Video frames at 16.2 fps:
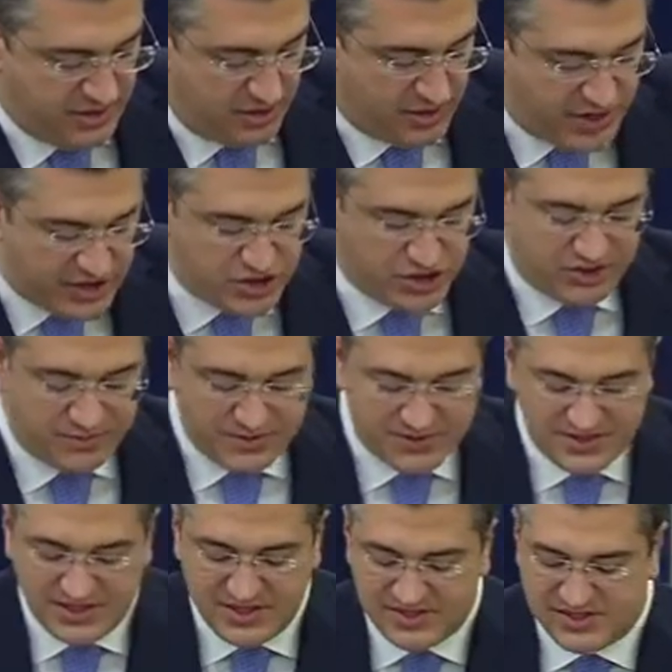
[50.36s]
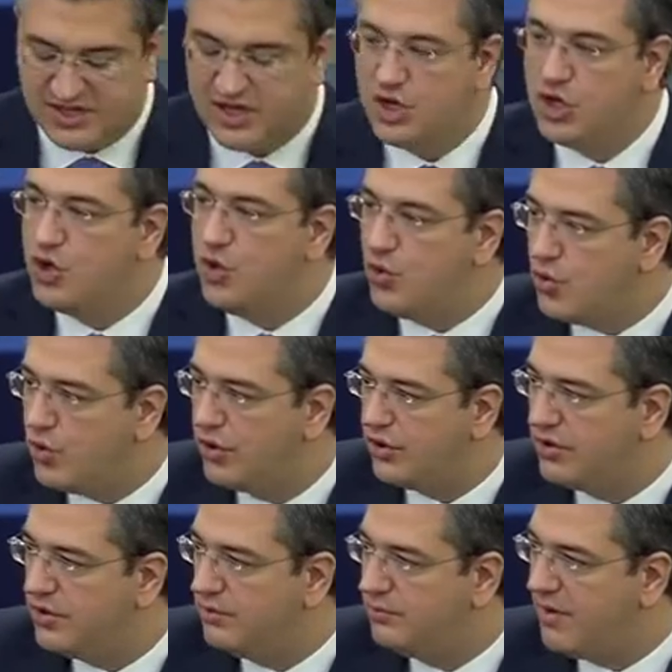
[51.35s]
Their legitimacy is
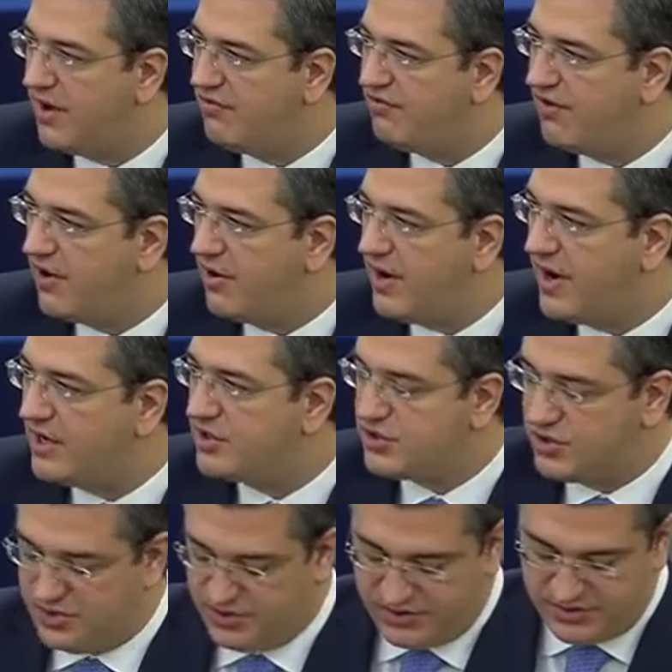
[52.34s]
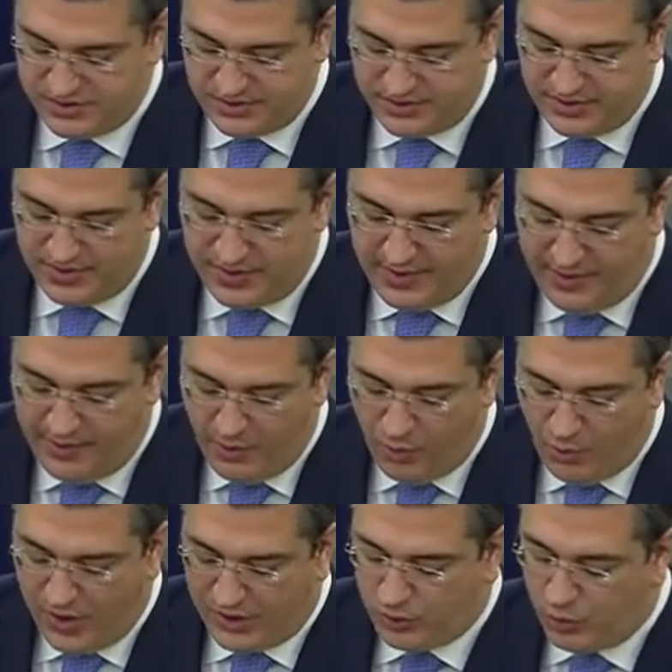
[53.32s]
secured by fair elections.
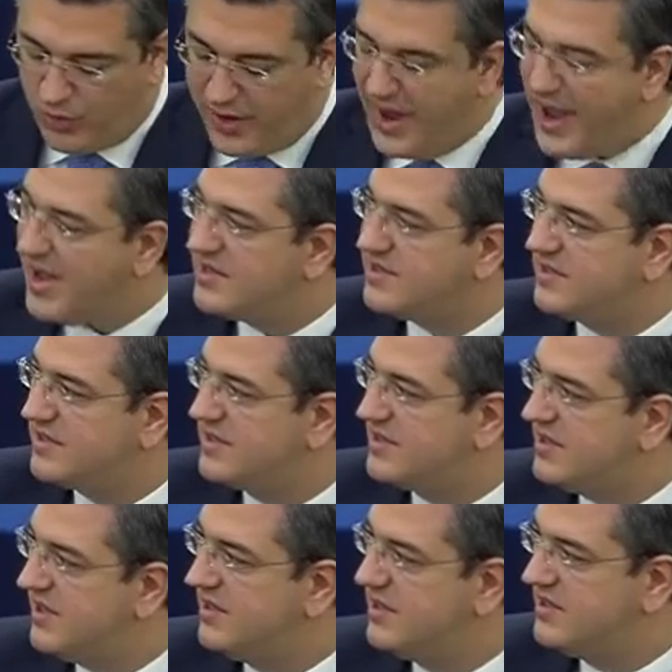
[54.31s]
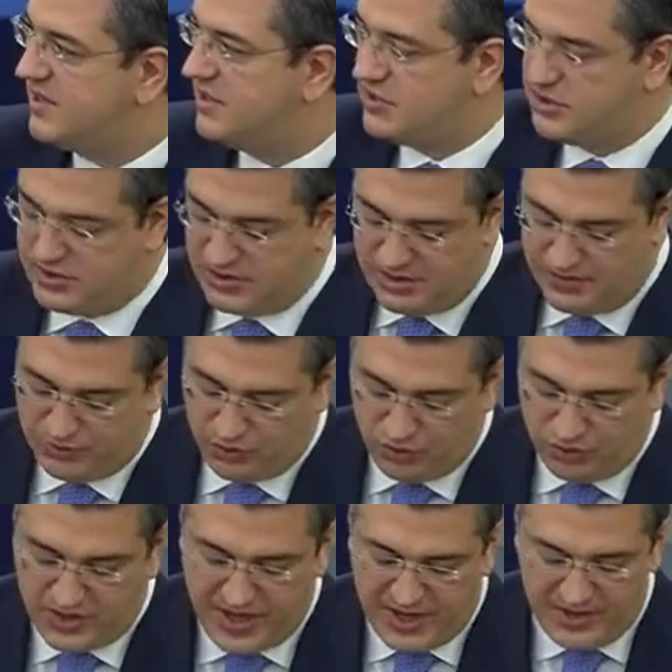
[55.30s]
What we ask citizens
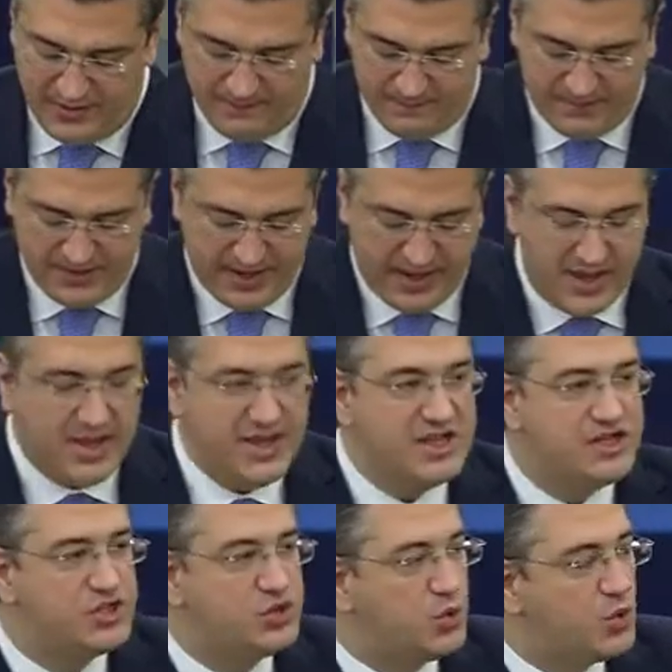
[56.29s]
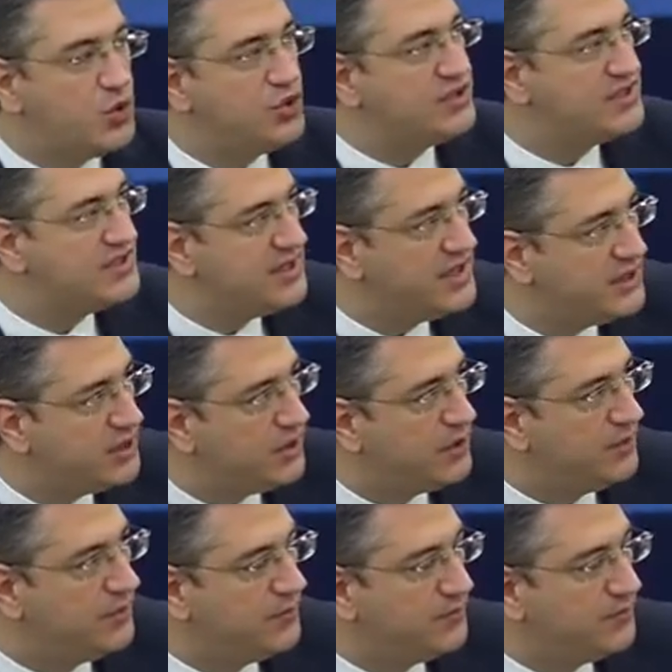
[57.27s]
today is to consider,